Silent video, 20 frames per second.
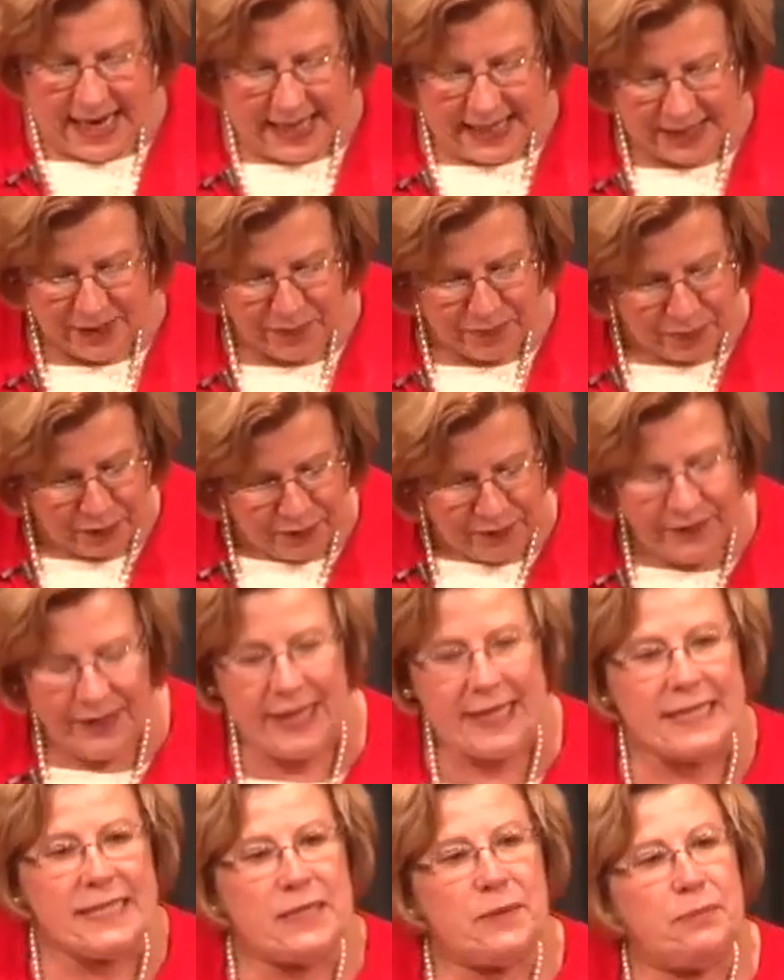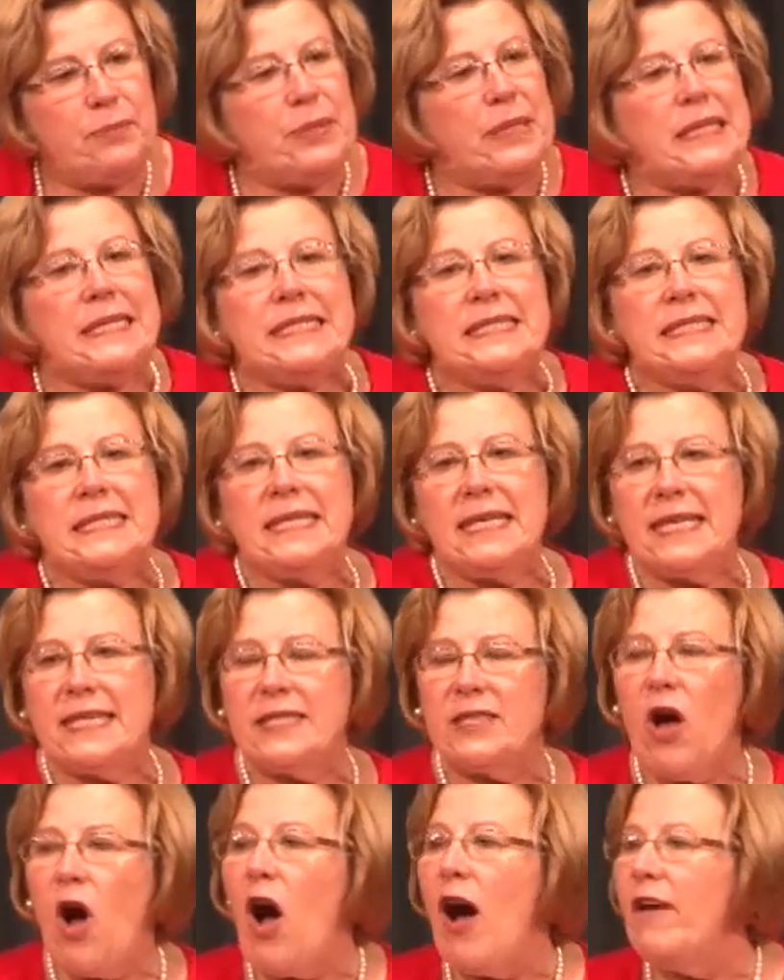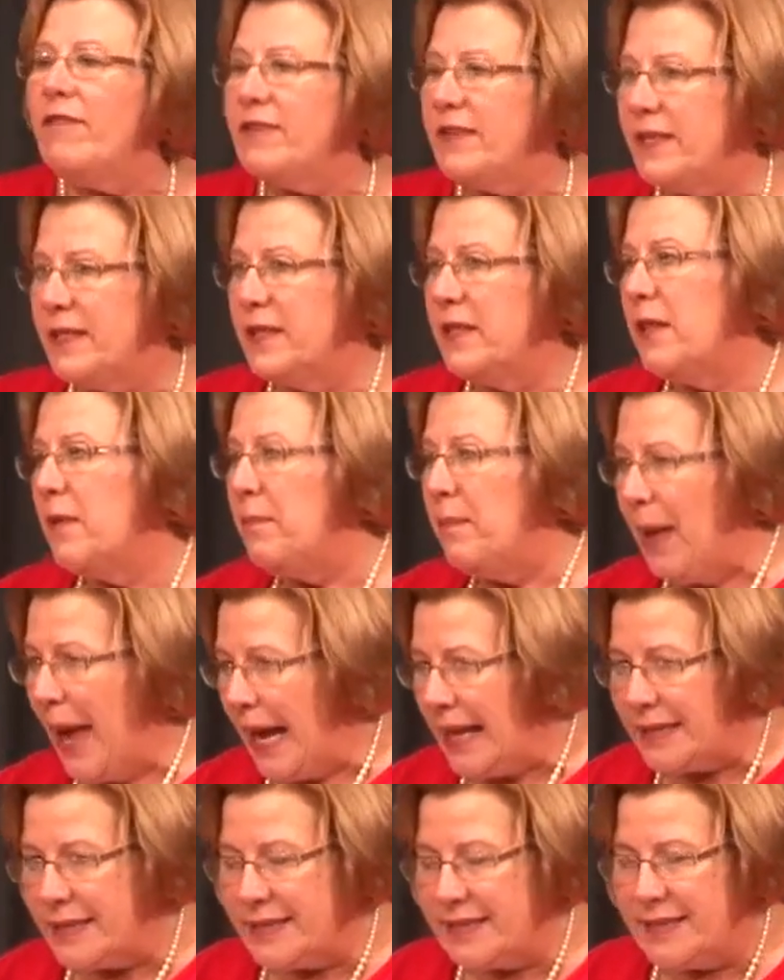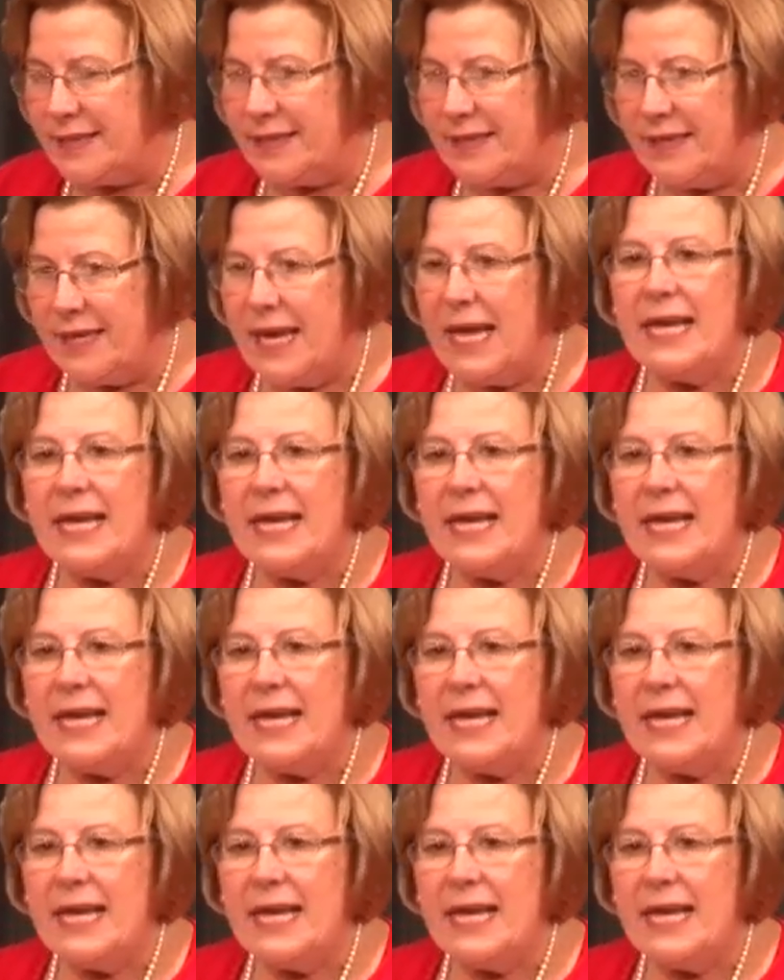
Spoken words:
It's proof that simplicity is often the best.